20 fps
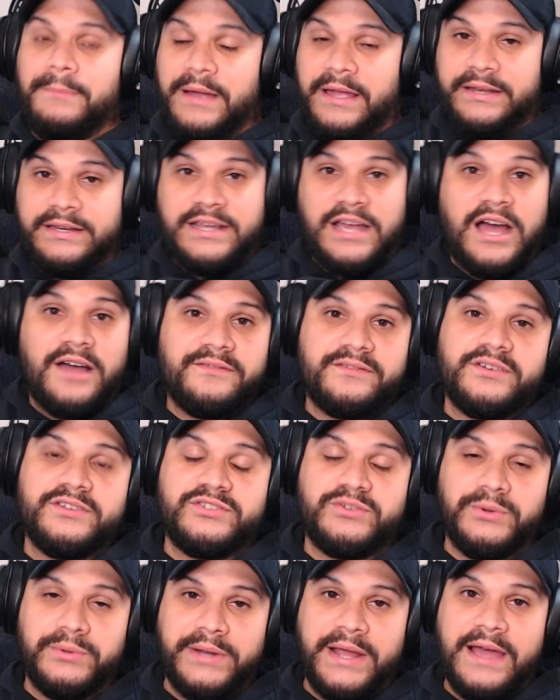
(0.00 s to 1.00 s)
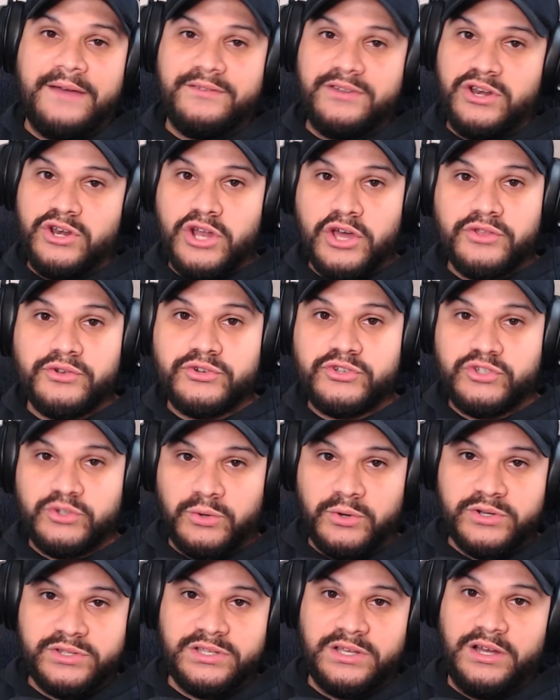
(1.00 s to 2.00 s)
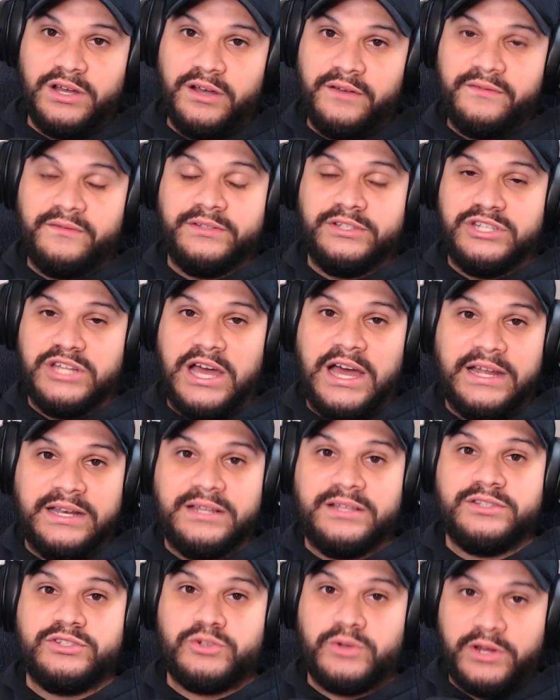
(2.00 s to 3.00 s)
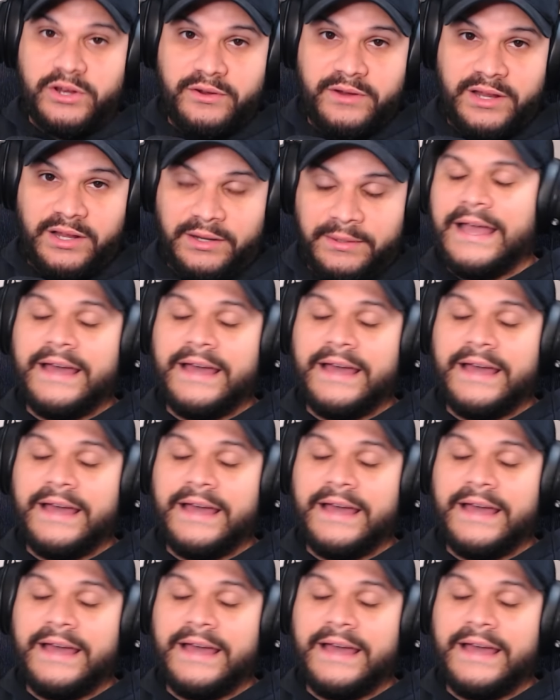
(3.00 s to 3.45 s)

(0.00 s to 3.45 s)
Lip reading: and Kafka is going to have another source of dot triggering.